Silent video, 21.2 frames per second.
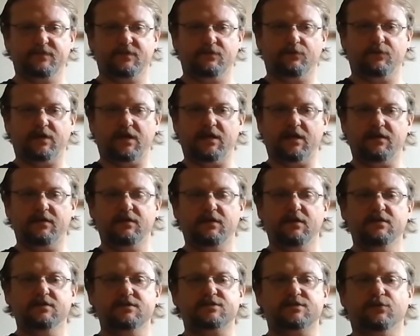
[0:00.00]
Okay?
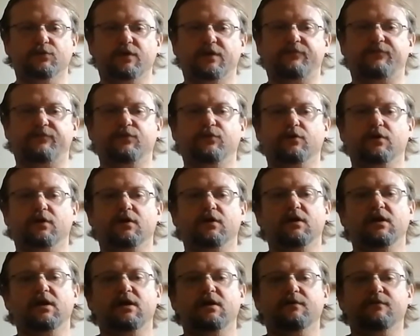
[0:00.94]
So if your
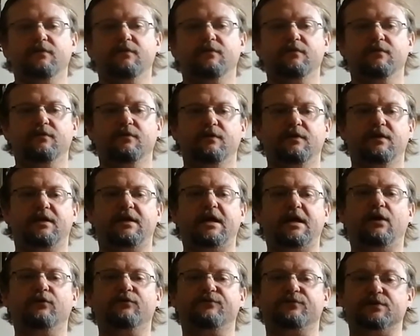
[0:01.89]

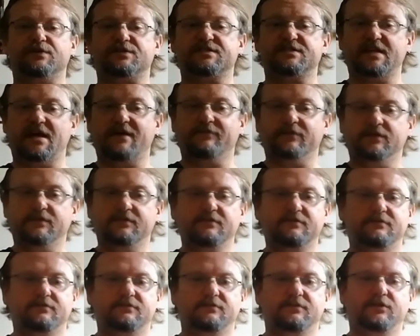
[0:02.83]
count for 7,
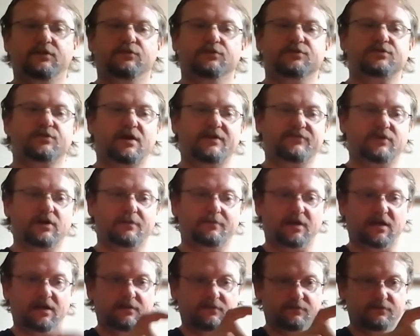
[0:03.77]
so I've got
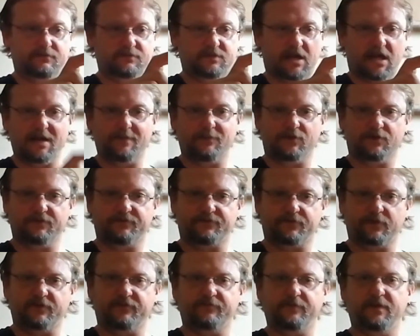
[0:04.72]
my timer in
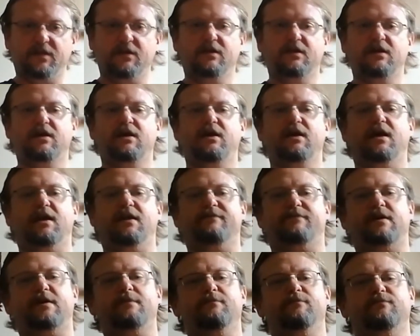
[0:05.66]
front of me, and if
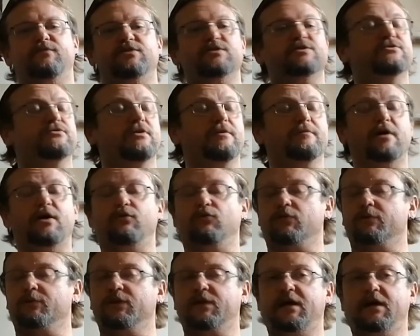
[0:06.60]
I'm just doing my
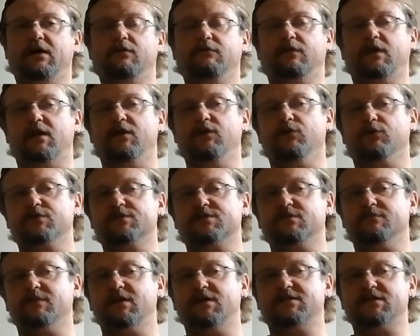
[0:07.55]
normal count and I notice
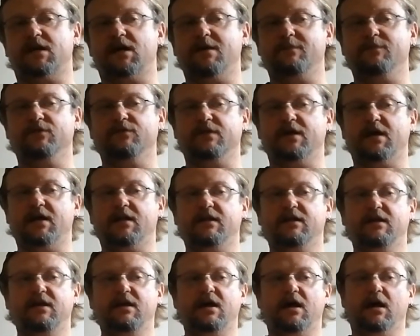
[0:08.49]
on my timer that
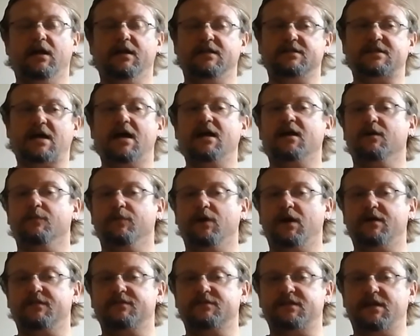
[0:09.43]
an entire
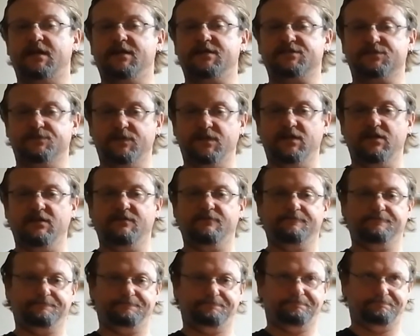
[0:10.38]
breath takes me,
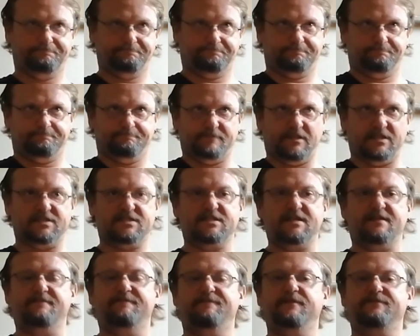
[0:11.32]
let's
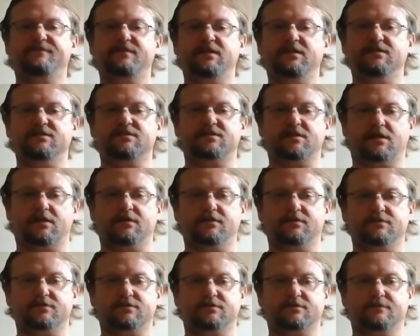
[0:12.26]
say 15
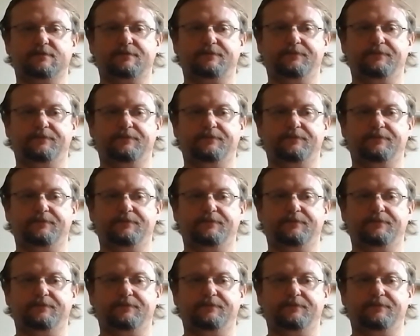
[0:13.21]
seconds,